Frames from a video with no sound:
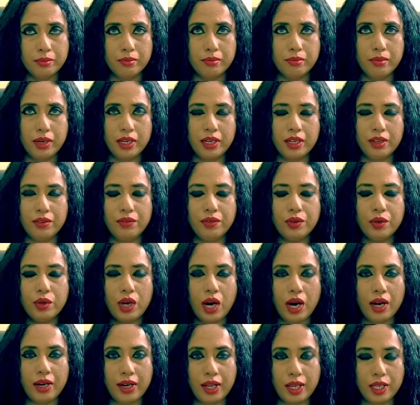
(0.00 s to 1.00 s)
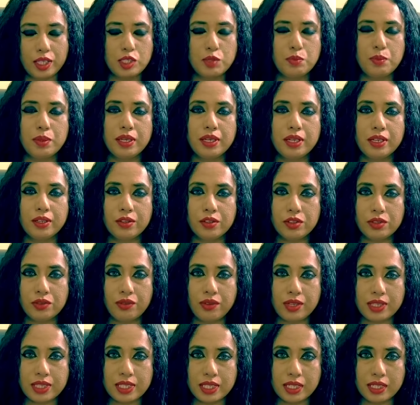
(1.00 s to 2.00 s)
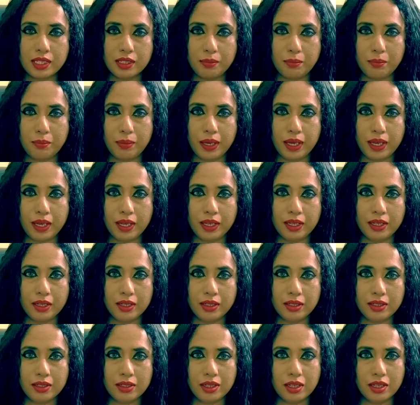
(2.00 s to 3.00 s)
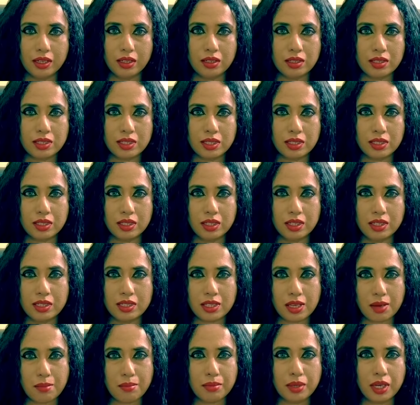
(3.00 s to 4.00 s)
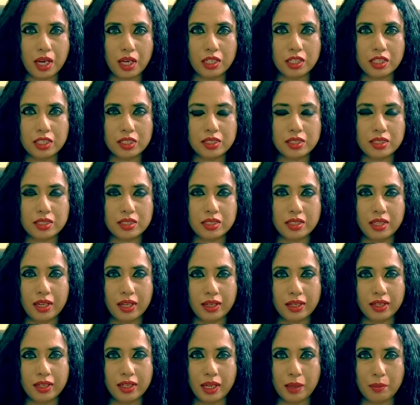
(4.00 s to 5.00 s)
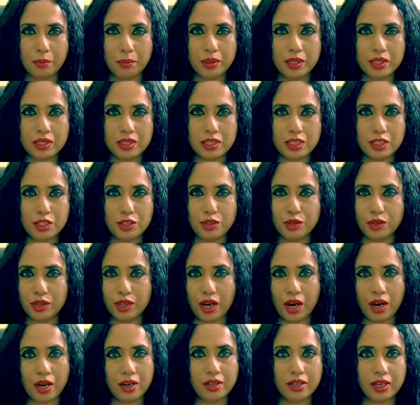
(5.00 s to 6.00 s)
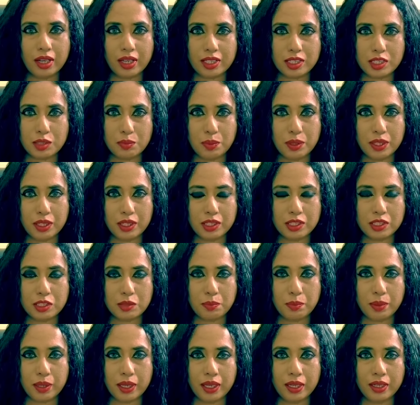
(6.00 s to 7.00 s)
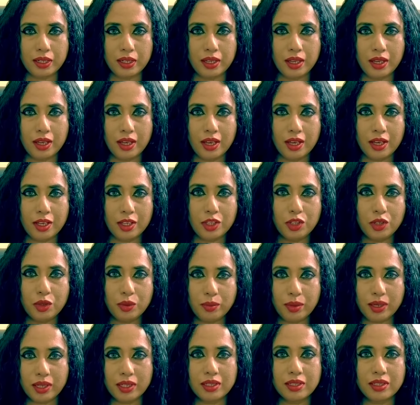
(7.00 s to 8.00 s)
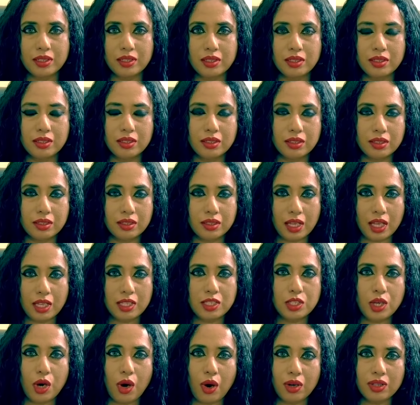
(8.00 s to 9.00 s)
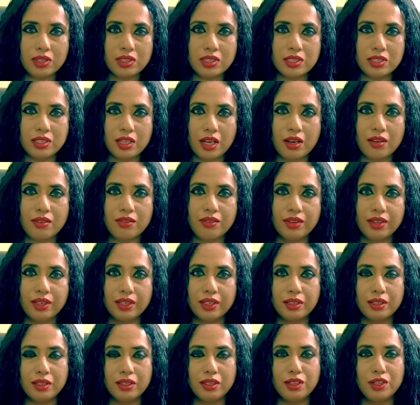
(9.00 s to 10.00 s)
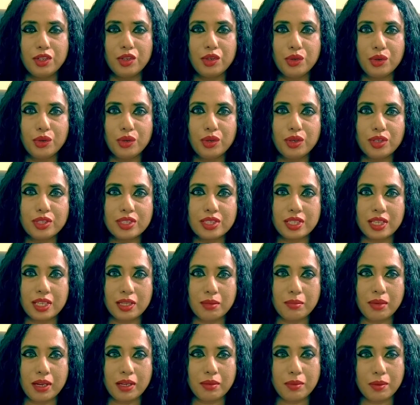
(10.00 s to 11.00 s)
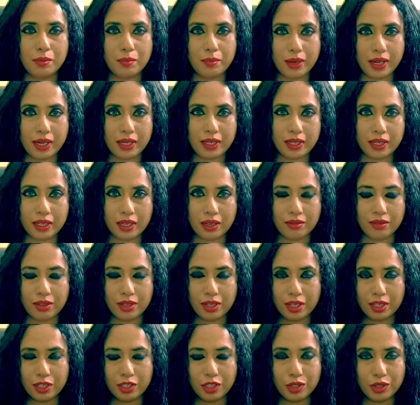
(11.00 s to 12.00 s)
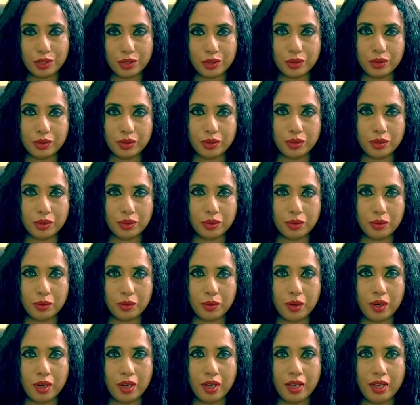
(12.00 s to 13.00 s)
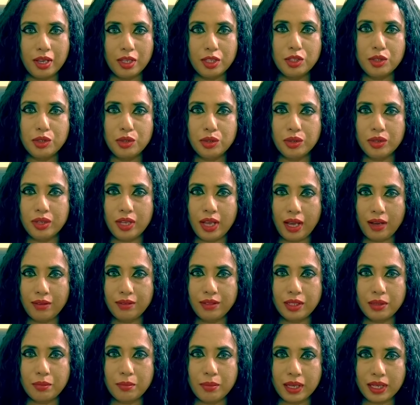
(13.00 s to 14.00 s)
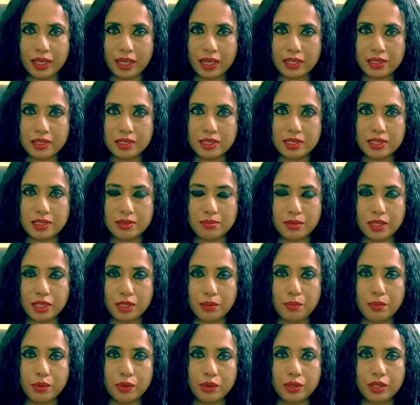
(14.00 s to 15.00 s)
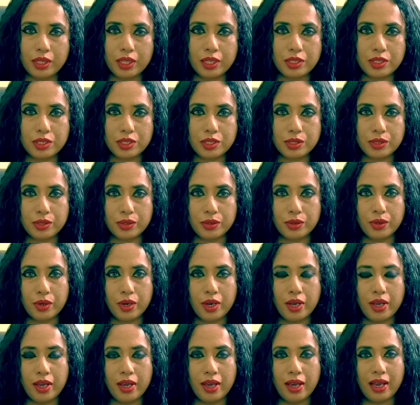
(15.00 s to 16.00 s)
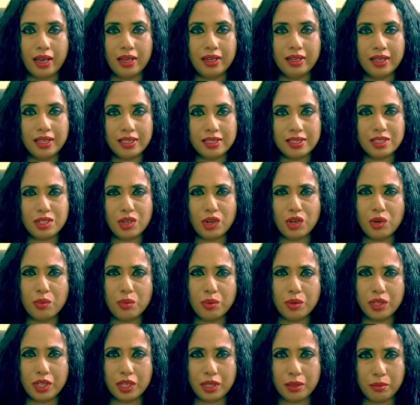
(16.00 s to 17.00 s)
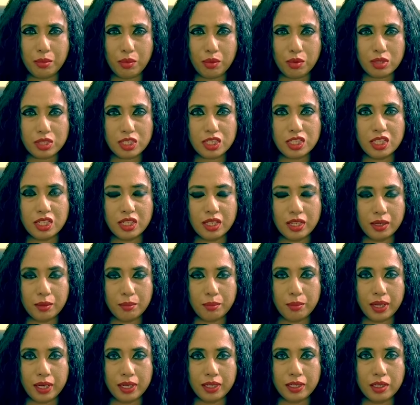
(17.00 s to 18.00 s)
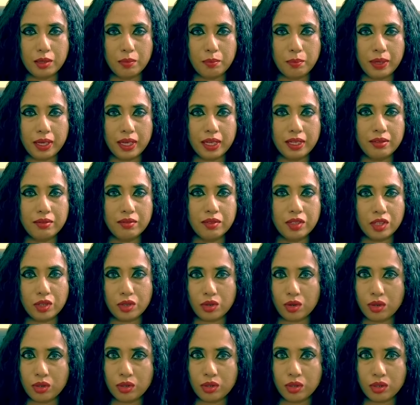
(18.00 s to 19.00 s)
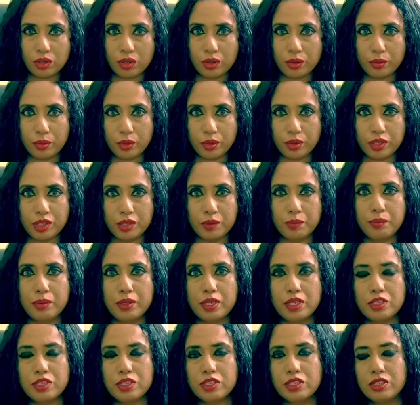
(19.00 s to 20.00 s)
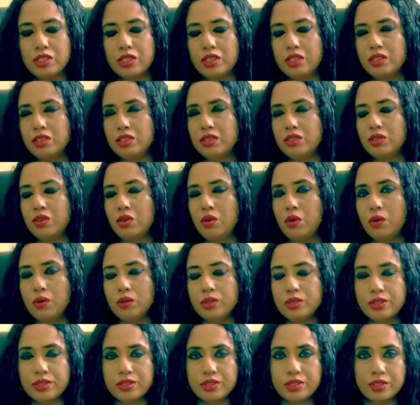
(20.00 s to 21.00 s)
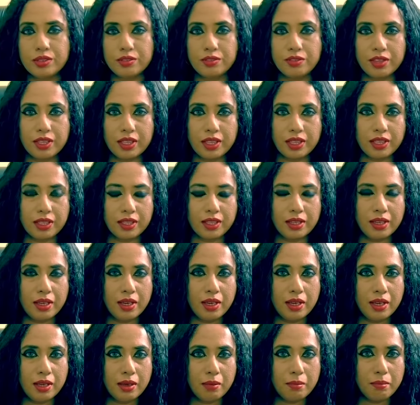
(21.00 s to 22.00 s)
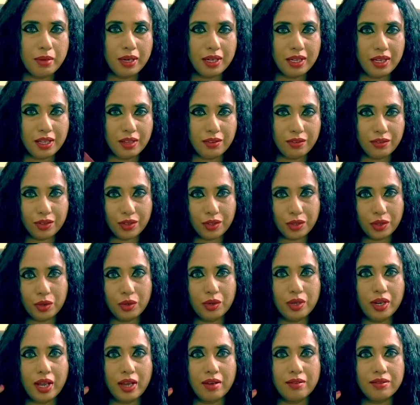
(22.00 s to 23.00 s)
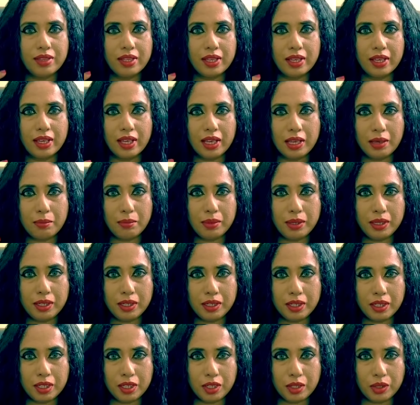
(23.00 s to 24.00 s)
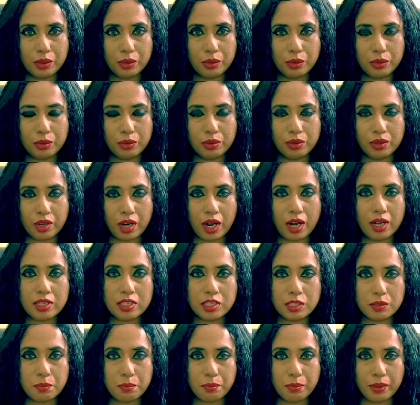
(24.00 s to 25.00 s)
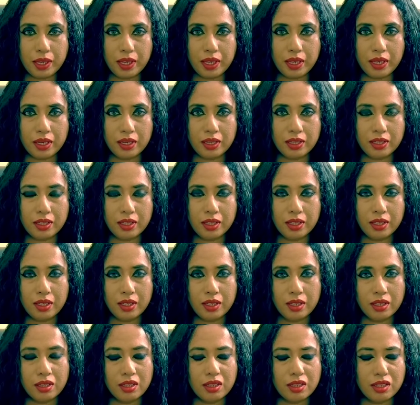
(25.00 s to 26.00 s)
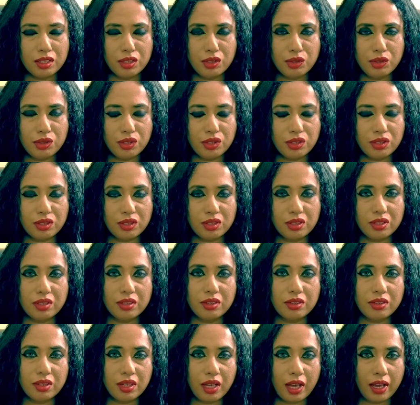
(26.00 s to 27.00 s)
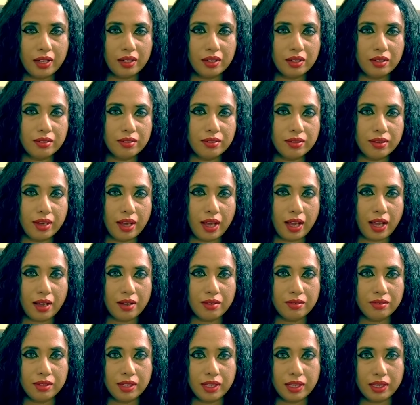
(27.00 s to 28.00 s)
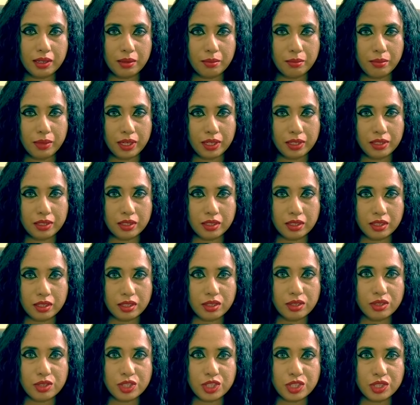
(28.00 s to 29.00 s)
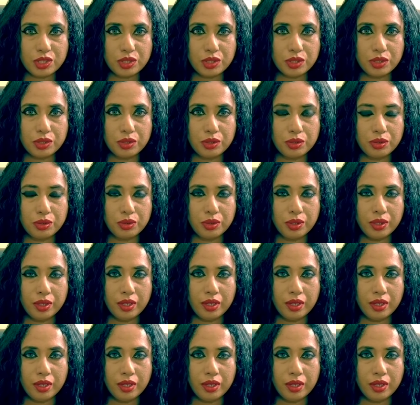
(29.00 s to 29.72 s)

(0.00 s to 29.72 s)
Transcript: But if you can't experience physical pain, in some conditions like leprosy, you can't experience pain, you might touch hot stuff and your skin might be melting away and you don't know. You don't have that mechanism that protects you. And let's talk about emotional and mental pain. We are all talking about depression and all sorts of things, but if you don't have the ability to grasp pain, you kind of have like mental issue,